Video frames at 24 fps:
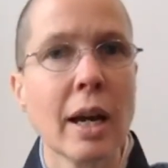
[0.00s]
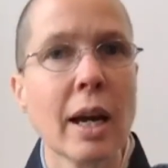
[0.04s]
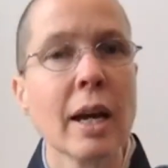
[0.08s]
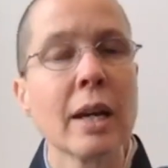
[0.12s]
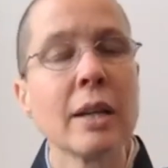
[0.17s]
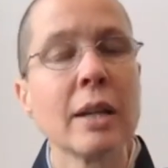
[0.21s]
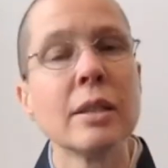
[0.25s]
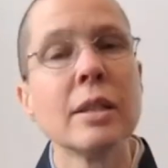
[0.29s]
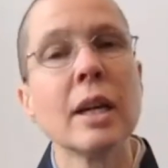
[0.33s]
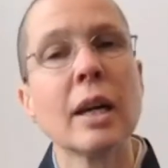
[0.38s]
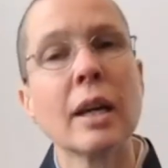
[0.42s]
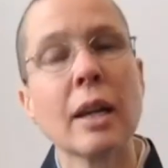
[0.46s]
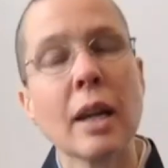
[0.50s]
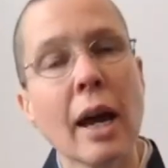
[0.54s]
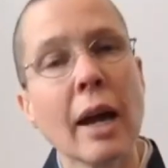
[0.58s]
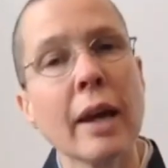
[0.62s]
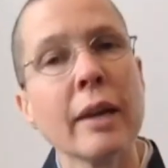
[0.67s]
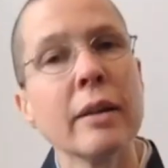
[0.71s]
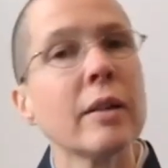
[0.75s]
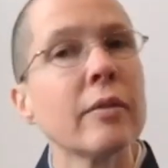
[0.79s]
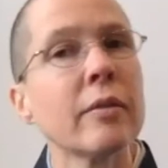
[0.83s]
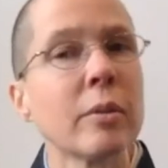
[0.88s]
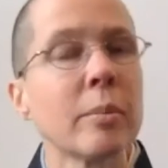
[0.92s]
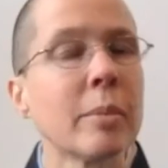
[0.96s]
And yet I
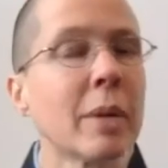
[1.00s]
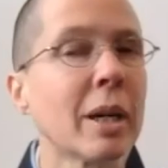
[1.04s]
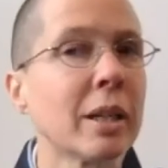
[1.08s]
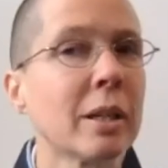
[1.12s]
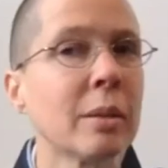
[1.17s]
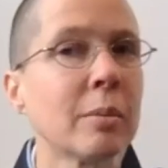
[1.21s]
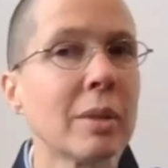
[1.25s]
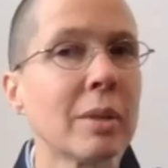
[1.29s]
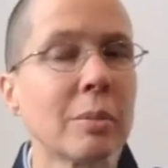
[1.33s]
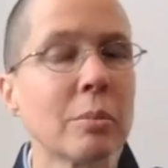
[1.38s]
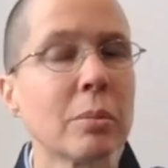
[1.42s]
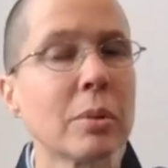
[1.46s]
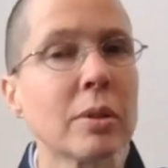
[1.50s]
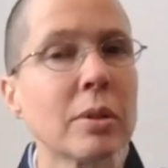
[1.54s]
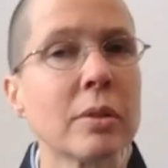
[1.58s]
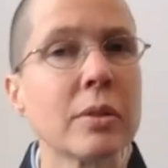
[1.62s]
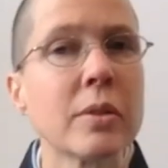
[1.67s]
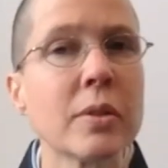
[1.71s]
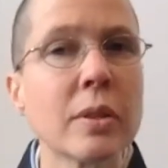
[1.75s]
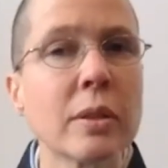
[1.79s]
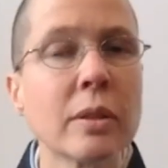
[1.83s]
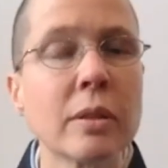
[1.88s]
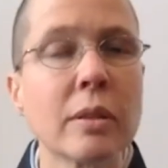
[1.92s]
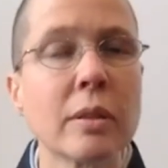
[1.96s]
never met him in
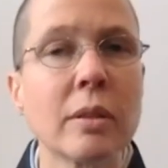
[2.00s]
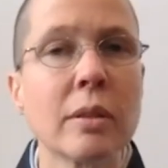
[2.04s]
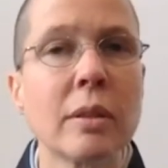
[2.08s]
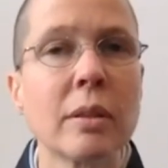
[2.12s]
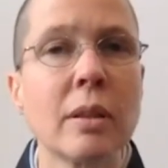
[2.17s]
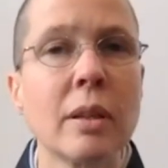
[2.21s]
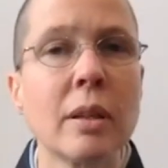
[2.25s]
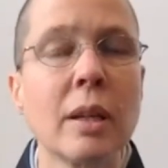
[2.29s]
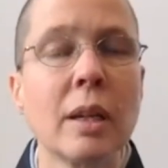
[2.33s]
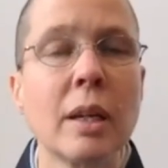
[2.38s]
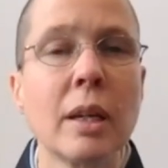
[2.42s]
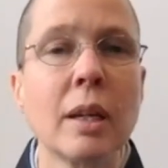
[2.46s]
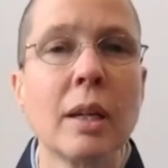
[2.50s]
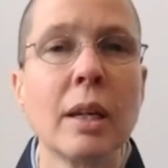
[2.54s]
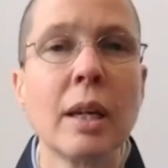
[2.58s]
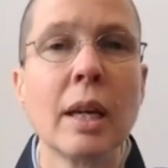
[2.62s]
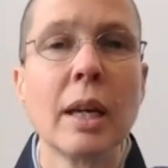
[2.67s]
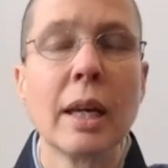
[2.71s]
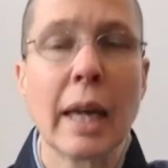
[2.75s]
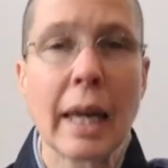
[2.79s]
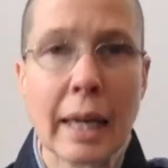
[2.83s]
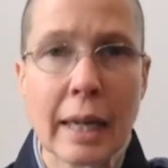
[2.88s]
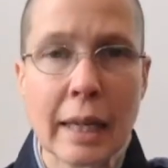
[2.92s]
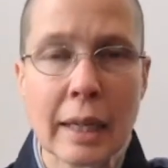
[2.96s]
person.
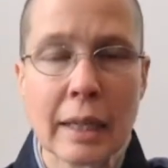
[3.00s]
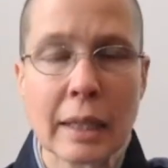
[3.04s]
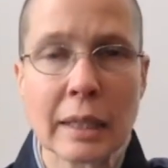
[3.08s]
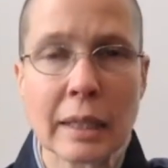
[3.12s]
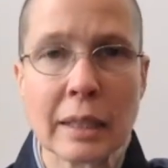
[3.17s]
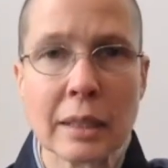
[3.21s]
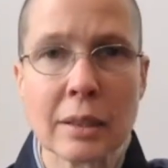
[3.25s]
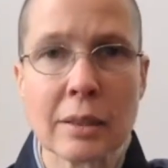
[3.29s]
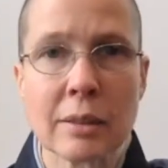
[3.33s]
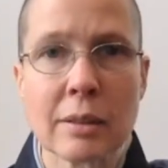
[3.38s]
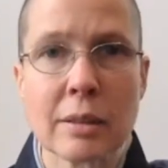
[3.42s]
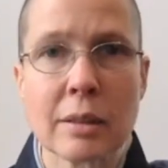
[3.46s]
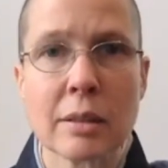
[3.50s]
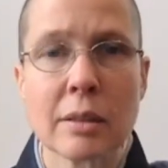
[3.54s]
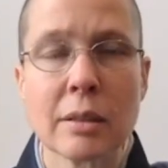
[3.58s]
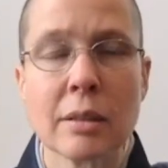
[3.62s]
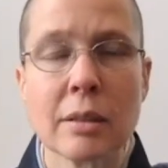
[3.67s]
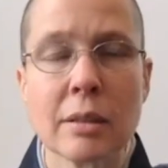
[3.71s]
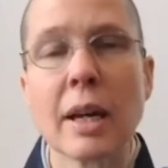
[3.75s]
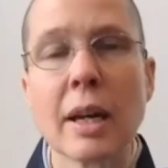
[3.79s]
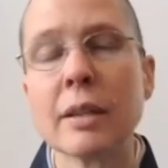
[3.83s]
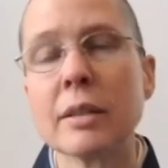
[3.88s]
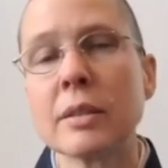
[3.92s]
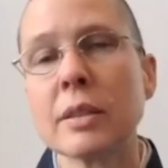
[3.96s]
And
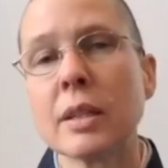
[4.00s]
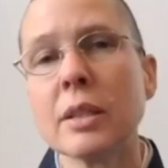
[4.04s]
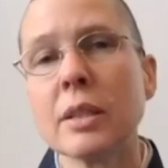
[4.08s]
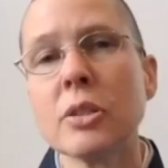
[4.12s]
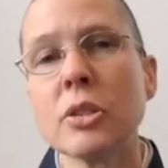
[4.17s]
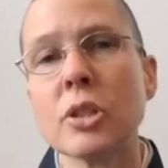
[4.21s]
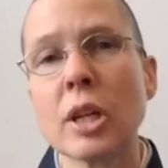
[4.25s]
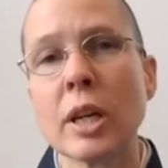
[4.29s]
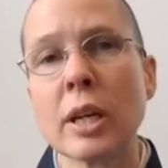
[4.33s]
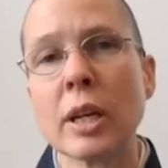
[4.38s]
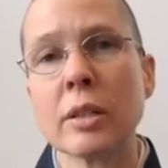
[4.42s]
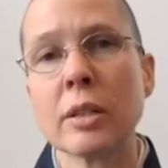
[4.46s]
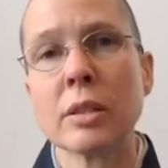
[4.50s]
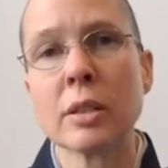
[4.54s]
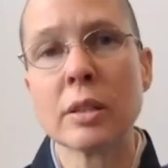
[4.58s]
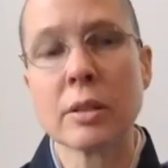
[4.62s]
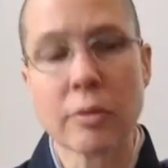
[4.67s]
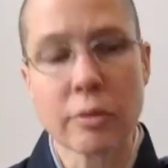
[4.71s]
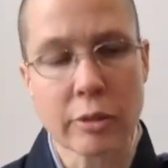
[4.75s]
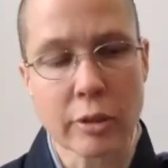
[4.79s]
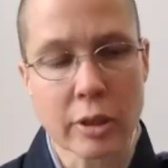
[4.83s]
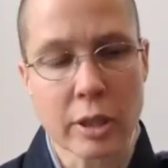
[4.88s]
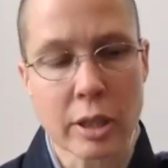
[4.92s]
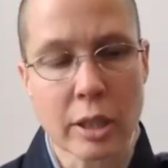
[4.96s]
as I chanted
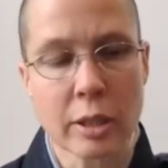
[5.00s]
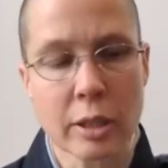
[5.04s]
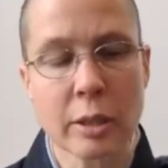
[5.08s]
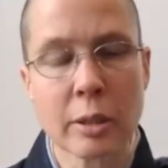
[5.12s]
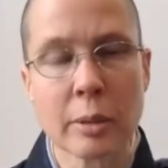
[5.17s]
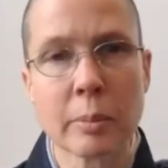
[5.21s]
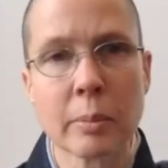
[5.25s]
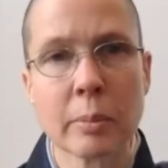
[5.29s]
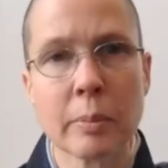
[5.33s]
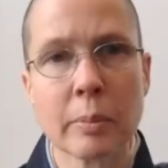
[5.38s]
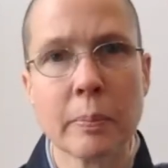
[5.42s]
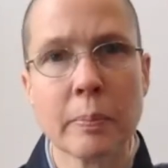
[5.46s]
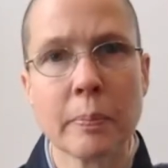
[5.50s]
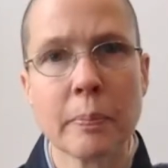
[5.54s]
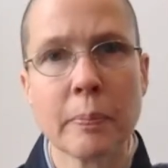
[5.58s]
for him,